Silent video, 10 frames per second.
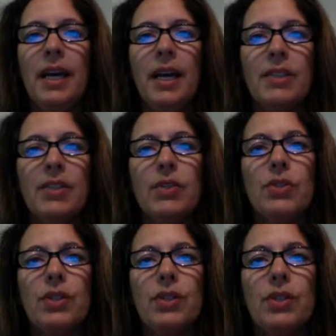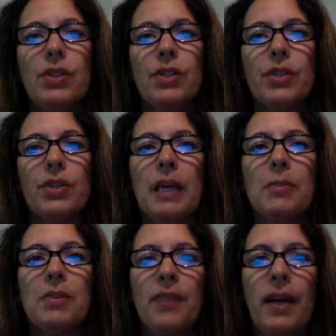As soon as your conviction
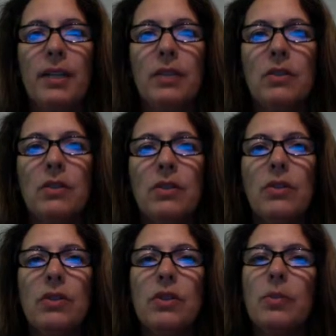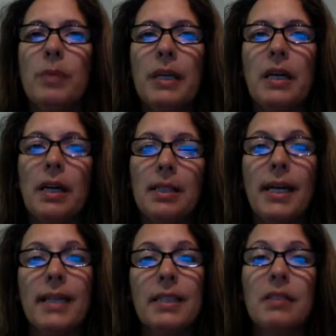becomes final, you will be
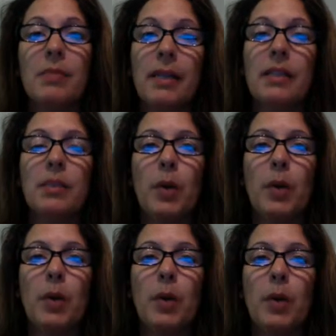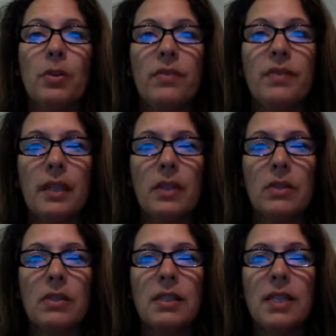contacted by the Department of Motor
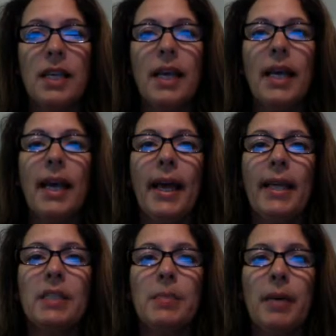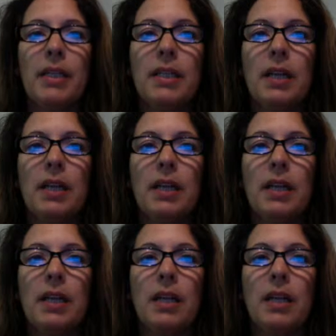Vehicles, and depending on the
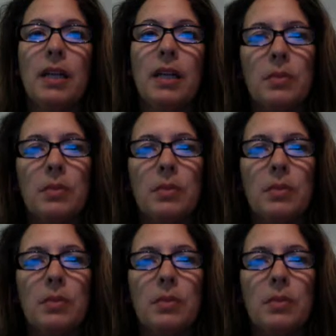multitude